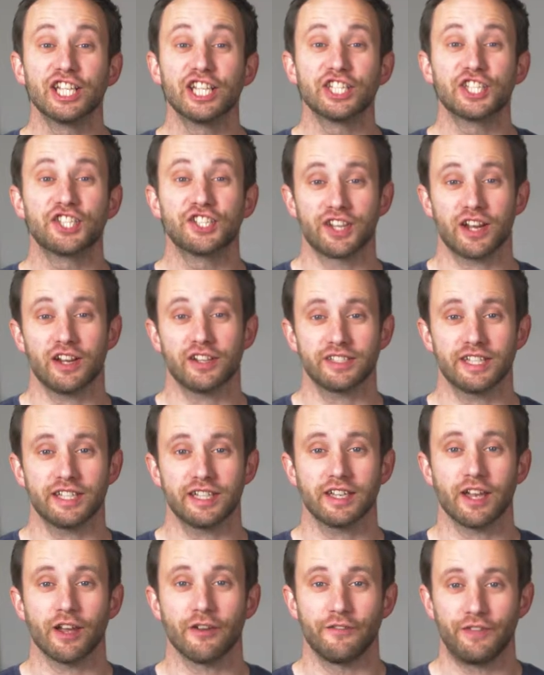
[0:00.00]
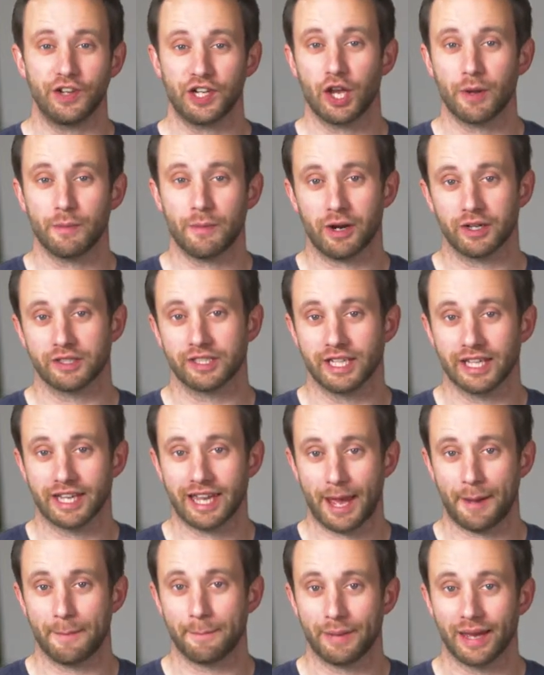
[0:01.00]
Starting a video marketing
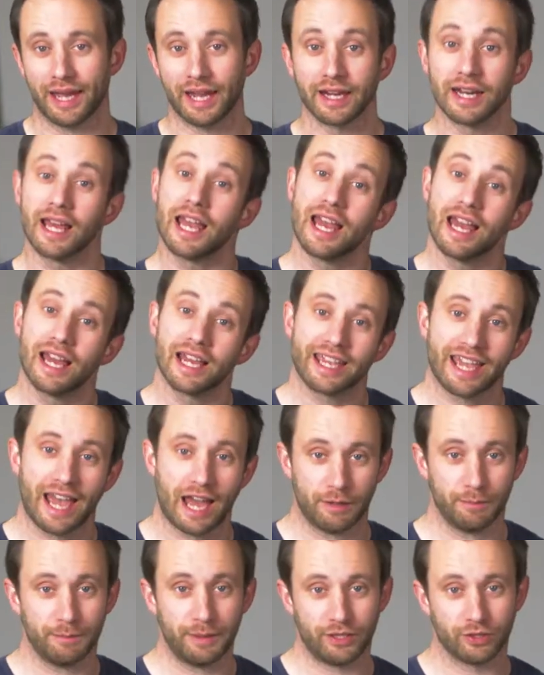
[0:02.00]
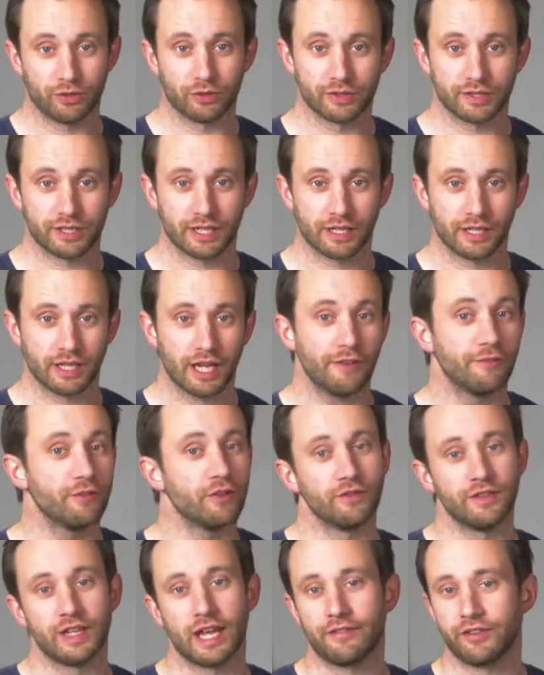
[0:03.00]
campaign can be daunting if
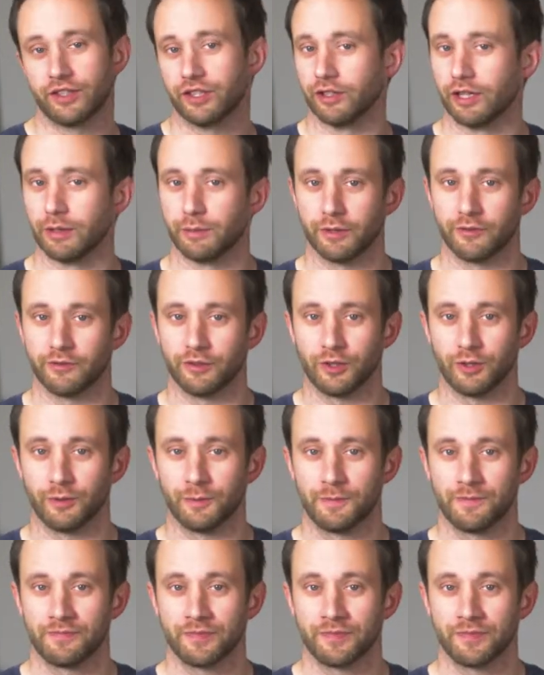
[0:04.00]
you've never done it before.